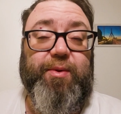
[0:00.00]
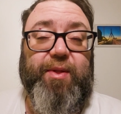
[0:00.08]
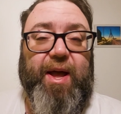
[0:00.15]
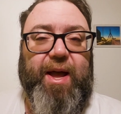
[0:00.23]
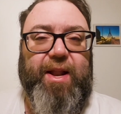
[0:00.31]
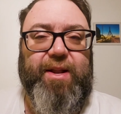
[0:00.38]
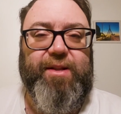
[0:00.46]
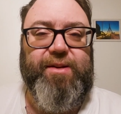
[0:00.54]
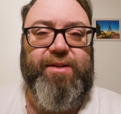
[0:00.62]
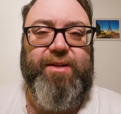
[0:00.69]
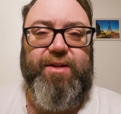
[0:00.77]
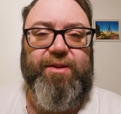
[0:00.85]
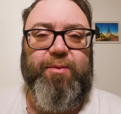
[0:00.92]
do that. It
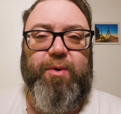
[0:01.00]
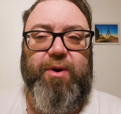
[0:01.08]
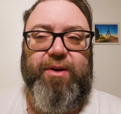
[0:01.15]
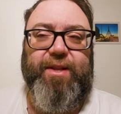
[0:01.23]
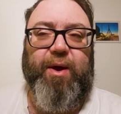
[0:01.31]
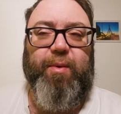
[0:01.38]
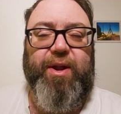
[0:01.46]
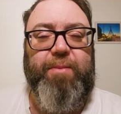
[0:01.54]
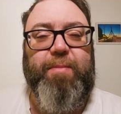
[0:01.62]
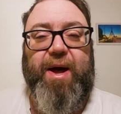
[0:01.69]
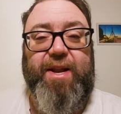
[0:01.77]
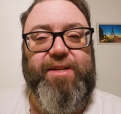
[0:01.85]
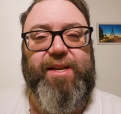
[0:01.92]
just doesn't work that way. Your
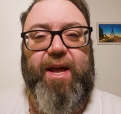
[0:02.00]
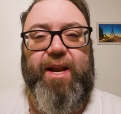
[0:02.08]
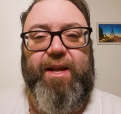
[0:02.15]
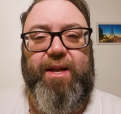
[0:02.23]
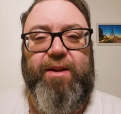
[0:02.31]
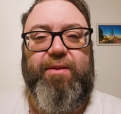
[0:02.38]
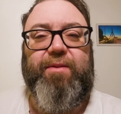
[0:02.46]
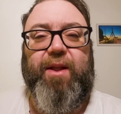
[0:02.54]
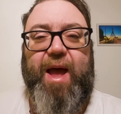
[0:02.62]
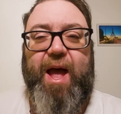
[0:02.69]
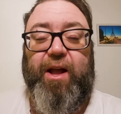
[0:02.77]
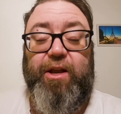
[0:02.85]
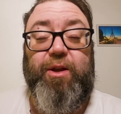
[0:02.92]
body's going to get
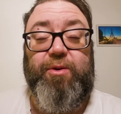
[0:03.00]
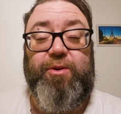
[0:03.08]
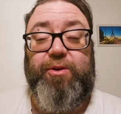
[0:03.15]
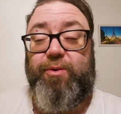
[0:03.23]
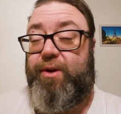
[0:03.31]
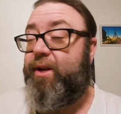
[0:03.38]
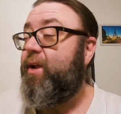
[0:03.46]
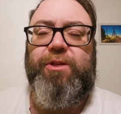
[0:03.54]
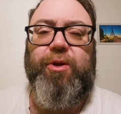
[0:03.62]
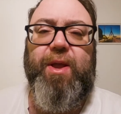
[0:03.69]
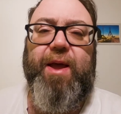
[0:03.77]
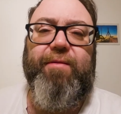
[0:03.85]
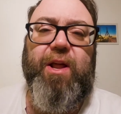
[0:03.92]
used to it.
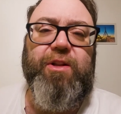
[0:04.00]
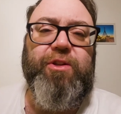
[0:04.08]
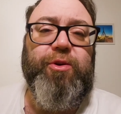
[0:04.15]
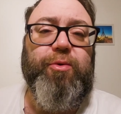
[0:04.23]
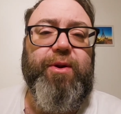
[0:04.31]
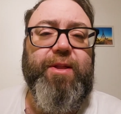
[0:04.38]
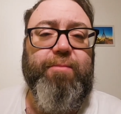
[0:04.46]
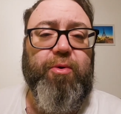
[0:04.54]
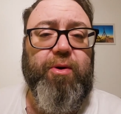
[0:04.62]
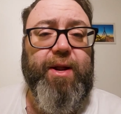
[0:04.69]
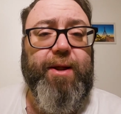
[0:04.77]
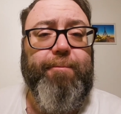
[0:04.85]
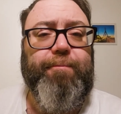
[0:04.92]
So yeah, I've got a tour in the
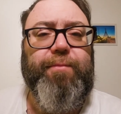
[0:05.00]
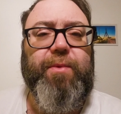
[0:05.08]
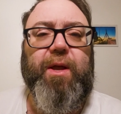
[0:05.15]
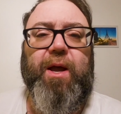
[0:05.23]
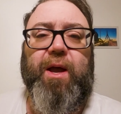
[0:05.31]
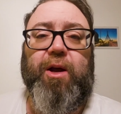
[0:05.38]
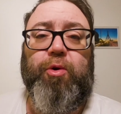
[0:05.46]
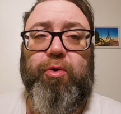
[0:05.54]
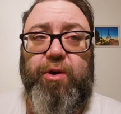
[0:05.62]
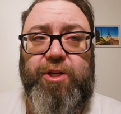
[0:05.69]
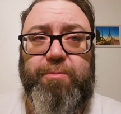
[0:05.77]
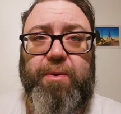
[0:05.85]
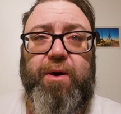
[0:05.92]
morning,
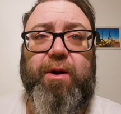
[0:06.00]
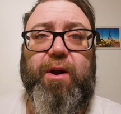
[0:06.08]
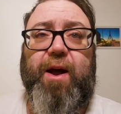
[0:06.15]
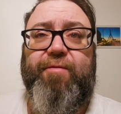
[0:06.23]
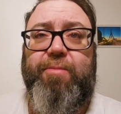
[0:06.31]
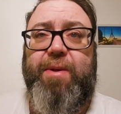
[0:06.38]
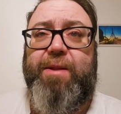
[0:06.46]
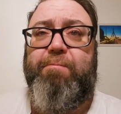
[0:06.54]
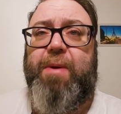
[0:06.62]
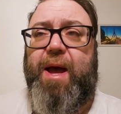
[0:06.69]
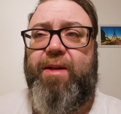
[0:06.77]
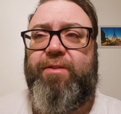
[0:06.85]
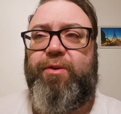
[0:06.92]
Kreuzberg off the
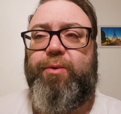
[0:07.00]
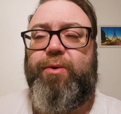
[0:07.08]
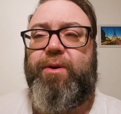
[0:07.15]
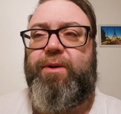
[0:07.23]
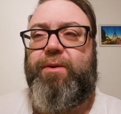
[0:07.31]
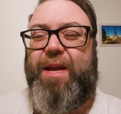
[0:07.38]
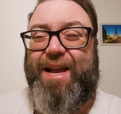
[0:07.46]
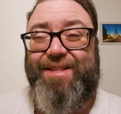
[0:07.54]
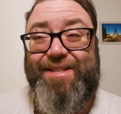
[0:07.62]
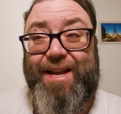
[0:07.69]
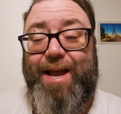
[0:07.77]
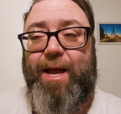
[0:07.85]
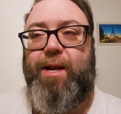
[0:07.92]
beaten path tour
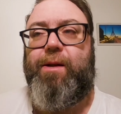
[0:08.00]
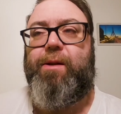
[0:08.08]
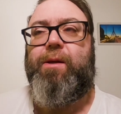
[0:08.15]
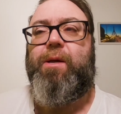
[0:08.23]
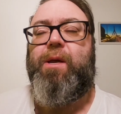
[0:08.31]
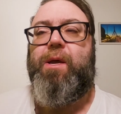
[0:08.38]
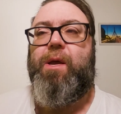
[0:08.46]
at 10